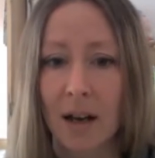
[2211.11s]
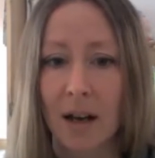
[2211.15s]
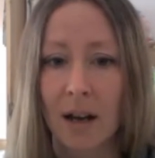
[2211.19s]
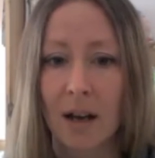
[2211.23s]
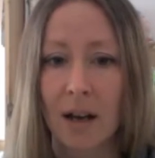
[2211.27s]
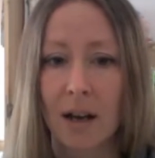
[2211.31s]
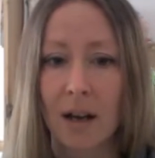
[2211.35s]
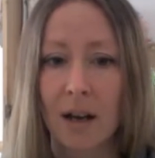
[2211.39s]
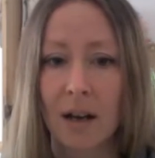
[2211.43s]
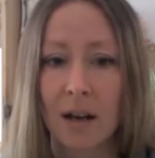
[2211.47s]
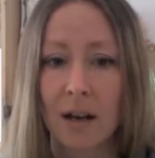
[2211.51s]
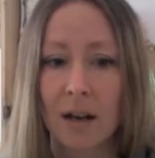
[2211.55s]

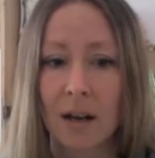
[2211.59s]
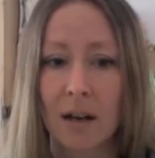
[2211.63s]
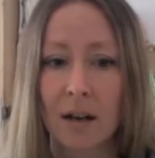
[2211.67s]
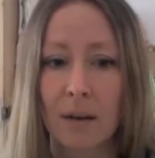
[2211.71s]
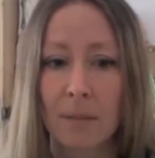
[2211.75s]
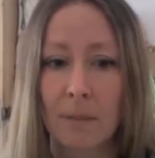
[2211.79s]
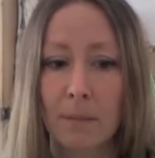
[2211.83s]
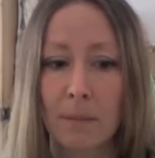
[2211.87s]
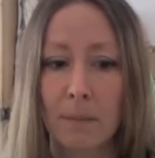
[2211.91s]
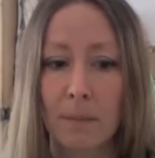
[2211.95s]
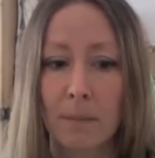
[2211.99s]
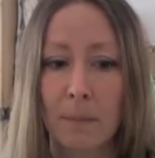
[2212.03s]

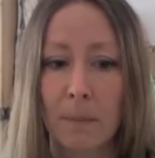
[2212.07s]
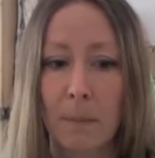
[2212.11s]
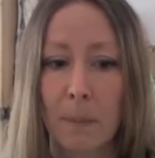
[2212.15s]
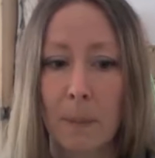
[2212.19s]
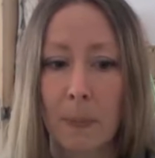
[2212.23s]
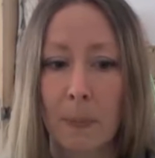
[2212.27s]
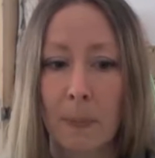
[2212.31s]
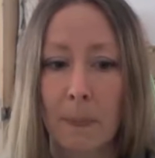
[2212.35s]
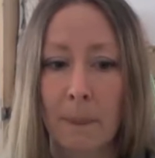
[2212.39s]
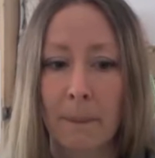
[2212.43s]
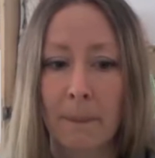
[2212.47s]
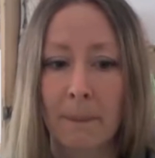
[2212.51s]

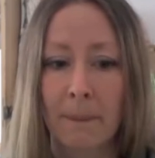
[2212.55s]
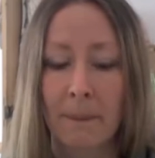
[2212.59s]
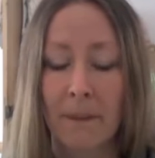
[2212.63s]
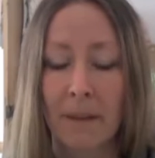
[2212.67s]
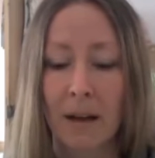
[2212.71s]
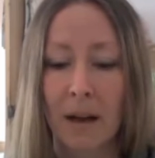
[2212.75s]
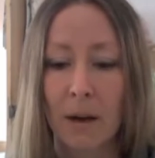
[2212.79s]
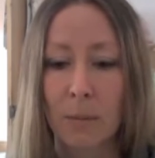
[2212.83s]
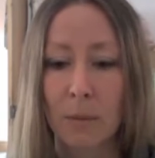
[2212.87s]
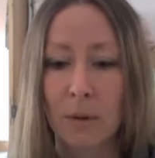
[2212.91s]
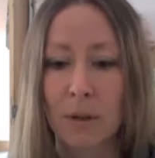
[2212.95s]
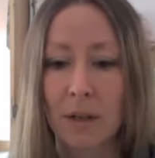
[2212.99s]

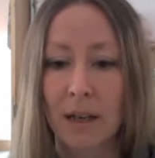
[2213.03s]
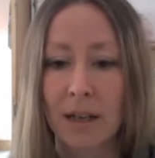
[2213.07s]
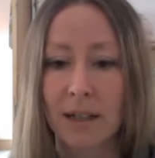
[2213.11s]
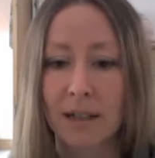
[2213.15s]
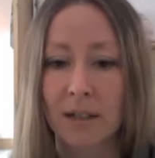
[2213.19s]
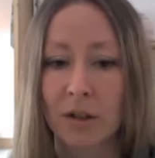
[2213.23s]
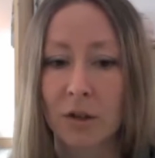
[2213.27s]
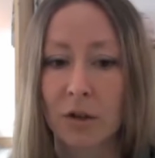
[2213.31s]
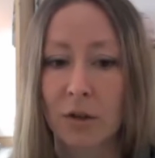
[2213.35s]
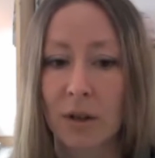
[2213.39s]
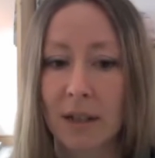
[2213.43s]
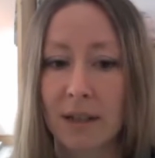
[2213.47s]
I would like
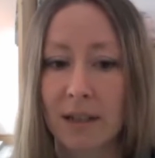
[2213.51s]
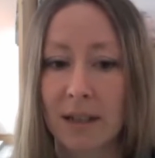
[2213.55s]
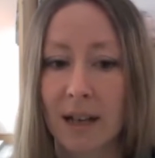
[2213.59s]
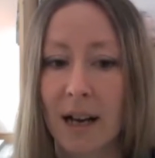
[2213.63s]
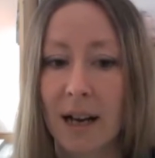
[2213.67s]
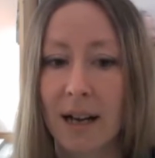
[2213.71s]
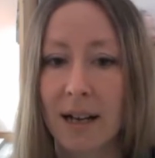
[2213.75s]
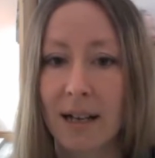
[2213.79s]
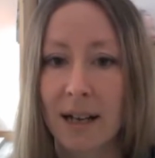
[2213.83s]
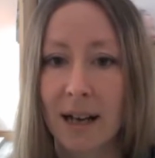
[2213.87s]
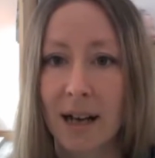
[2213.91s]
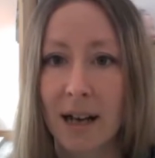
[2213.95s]
to try the
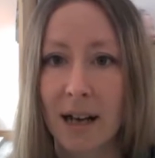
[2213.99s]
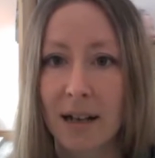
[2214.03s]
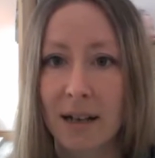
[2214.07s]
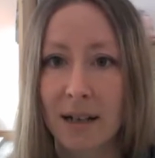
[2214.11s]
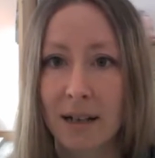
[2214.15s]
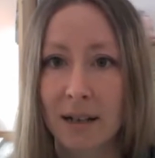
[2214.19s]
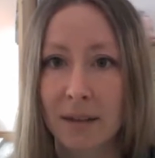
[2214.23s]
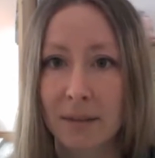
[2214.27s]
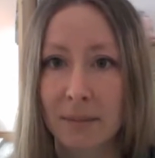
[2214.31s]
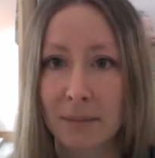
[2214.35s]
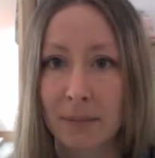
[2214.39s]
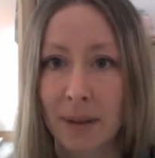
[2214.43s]
Higher
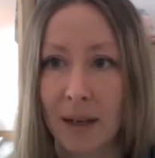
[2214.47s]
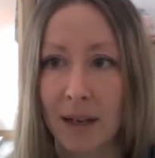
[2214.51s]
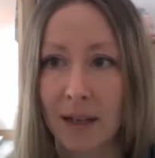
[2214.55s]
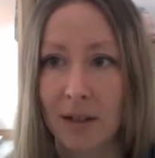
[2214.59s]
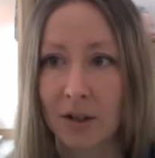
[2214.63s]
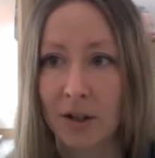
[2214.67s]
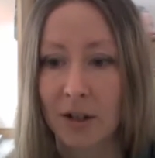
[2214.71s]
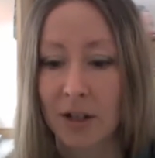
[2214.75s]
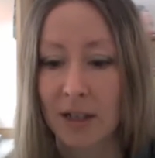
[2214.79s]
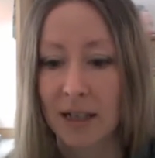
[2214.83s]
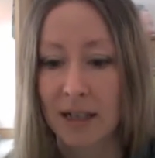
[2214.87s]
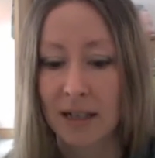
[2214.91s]
Higher,
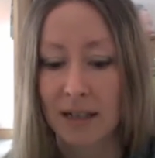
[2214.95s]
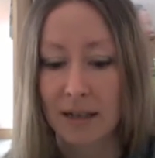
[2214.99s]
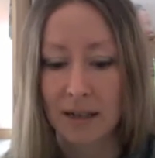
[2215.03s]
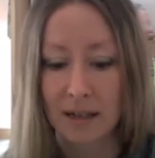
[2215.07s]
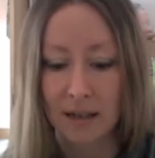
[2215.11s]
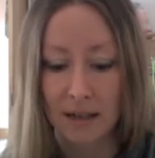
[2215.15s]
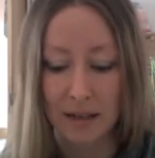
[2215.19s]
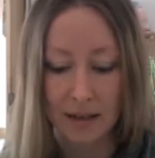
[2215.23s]
actually,